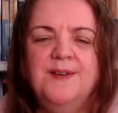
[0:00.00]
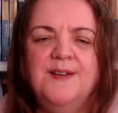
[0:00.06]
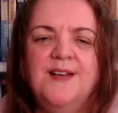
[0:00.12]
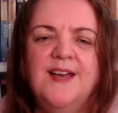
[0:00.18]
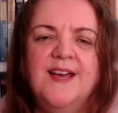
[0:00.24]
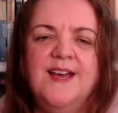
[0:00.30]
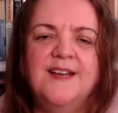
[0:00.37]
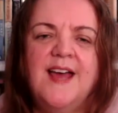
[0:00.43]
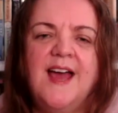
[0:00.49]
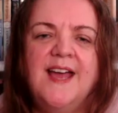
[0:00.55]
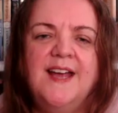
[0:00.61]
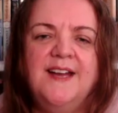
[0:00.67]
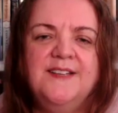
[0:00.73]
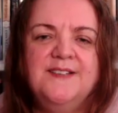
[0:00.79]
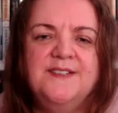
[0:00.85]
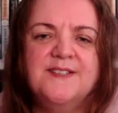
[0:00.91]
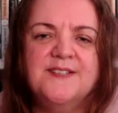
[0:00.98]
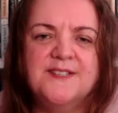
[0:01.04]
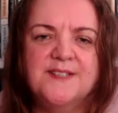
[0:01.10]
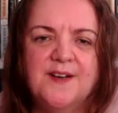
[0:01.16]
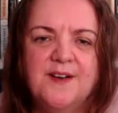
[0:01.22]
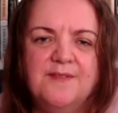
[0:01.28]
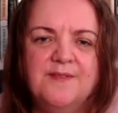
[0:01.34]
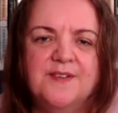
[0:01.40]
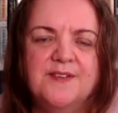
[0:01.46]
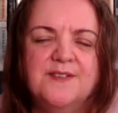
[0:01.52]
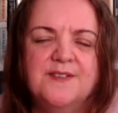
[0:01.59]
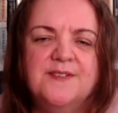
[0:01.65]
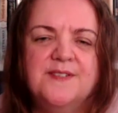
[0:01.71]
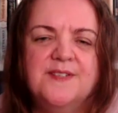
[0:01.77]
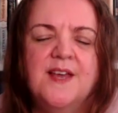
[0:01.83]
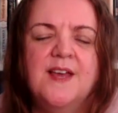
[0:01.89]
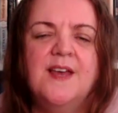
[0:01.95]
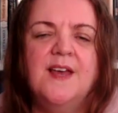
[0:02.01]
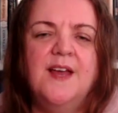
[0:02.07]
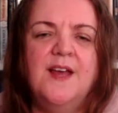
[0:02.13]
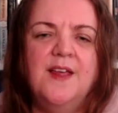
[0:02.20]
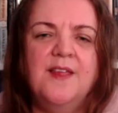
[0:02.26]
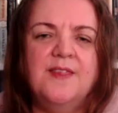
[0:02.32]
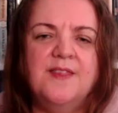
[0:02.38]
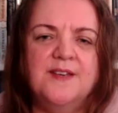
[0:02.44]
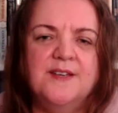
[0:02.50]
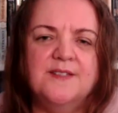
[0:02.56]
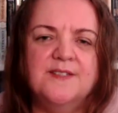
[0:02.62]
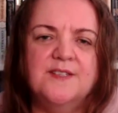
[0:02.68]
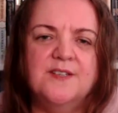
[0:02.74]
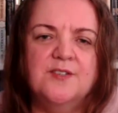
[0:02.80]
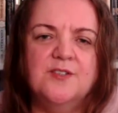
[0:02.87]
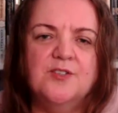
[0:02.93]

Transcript: and Aidan discovers that